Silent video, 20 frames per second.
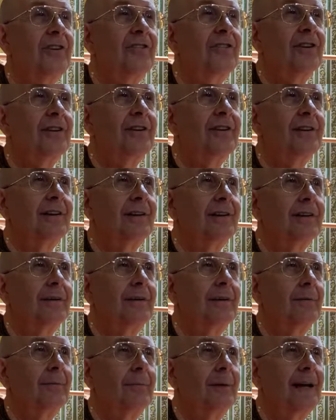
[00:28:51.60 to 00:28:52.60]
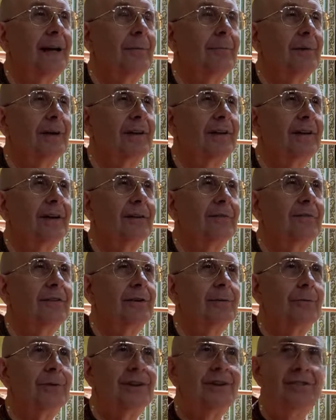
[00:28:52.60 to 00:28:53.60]
visited by
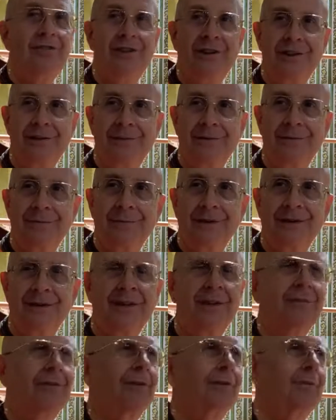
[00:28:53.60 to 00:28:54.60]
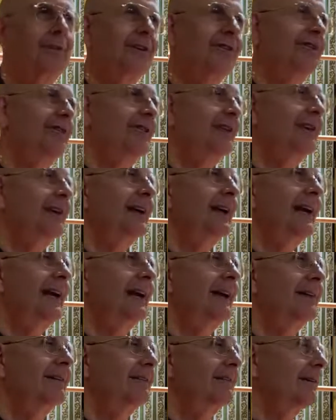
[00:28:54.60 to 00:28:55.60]
Mandavya Rishi. Mandavya Rishi
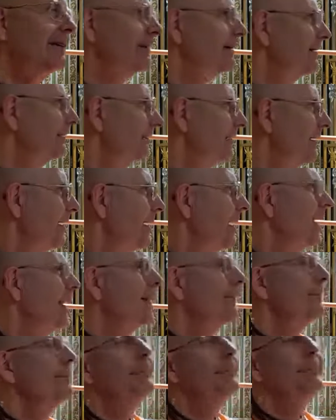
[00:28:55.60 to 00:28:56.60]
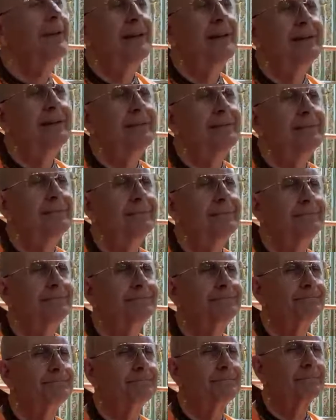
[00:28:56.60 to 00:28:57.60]
had been
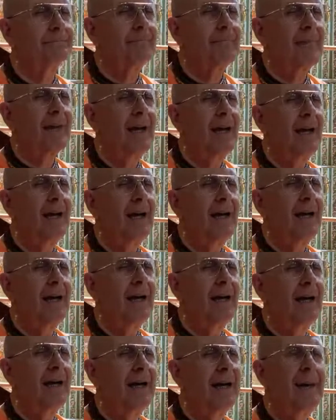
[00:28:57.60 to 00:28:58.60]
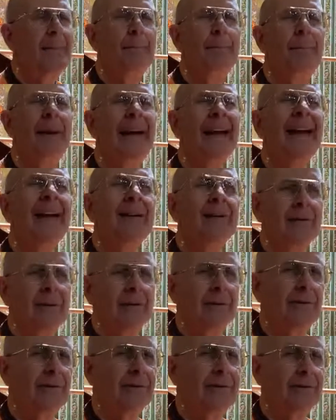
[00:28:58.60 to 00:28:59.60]

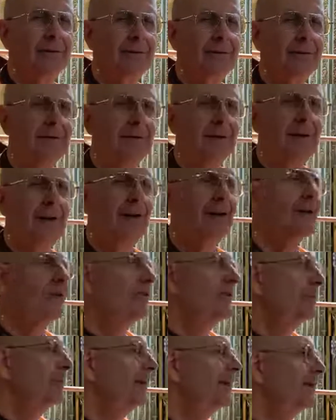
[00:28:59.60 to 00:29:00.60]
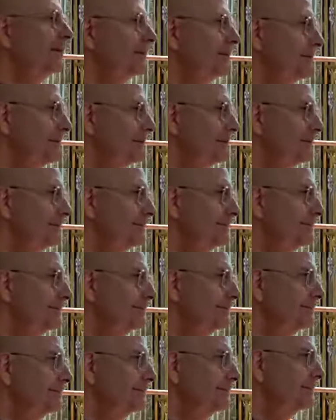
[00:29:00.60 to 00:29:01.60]
impaled on a spear.
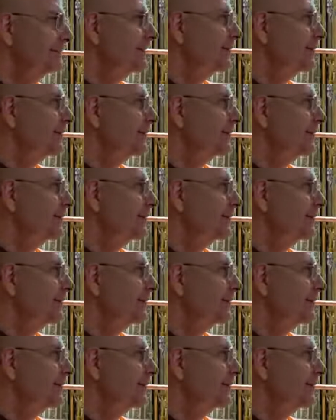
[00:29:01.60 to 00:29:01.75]
There